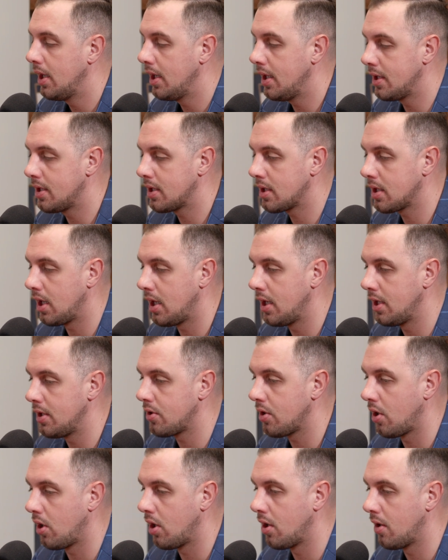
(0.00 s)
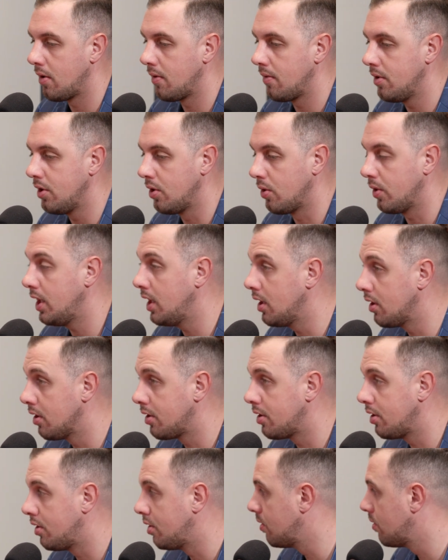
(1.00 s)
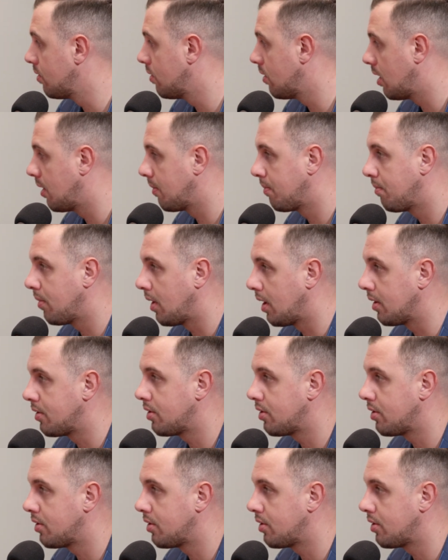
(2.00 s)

is clients are eager to do a